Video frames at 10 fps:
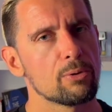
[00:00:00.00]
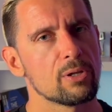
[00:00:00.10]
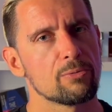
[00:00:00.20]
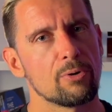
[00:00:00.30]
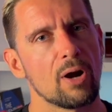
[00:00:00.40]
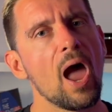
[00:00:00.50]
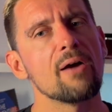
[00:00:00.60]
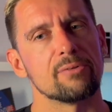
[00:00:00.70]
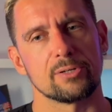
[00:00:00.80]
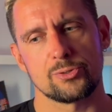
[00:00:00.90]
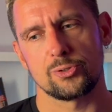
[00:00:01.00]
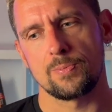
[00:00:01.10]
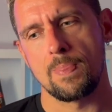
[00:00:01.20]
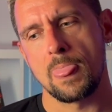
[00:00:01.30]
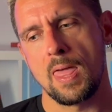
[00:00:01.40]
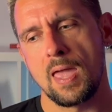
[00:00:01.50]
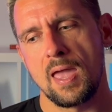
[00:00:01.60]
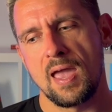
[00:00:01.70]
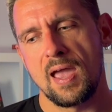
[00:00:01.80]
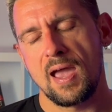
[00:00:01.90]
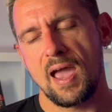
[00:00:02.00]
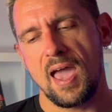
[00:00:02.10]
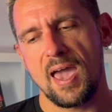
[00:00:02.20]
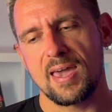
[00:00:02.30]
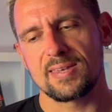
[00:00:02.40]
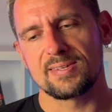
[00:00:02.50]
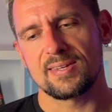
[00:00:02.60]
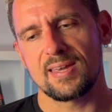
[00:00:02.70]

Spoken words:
for average. And